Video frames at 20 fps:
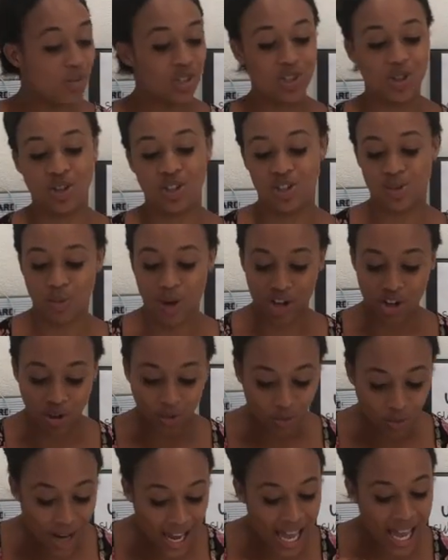Students walk
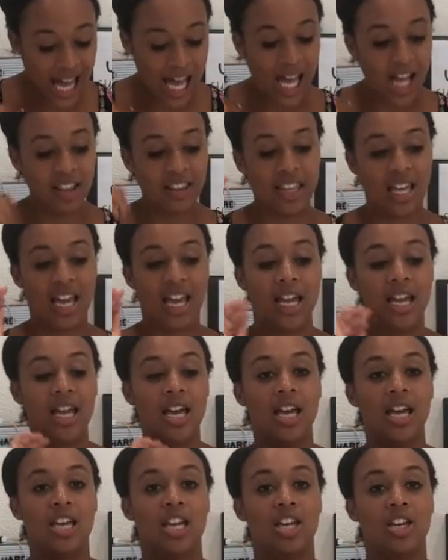around. They,
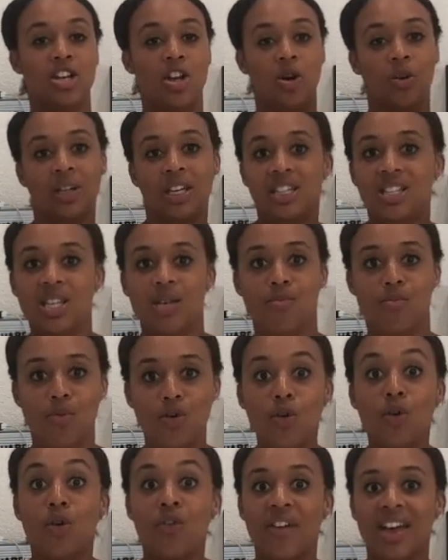you know, get to
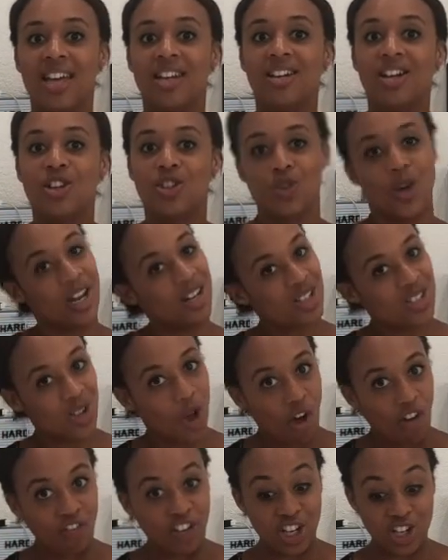move and try to
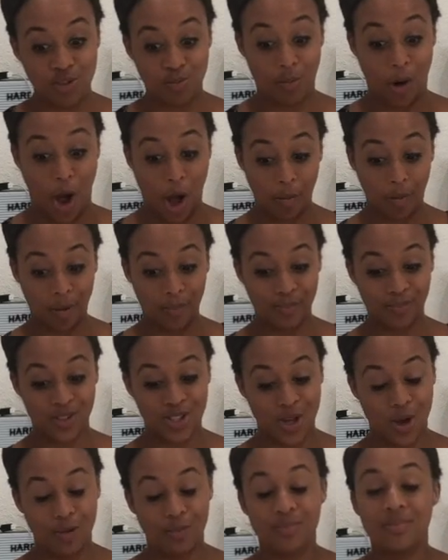solve each problem.
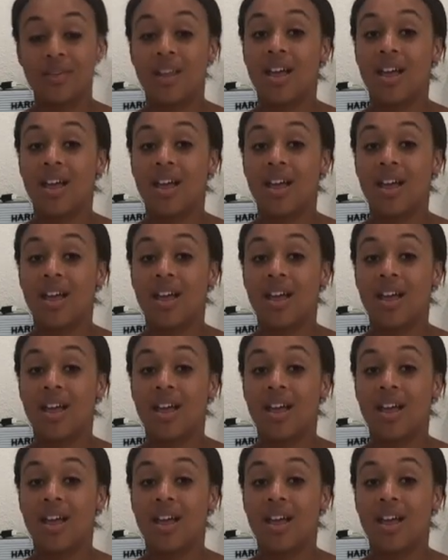So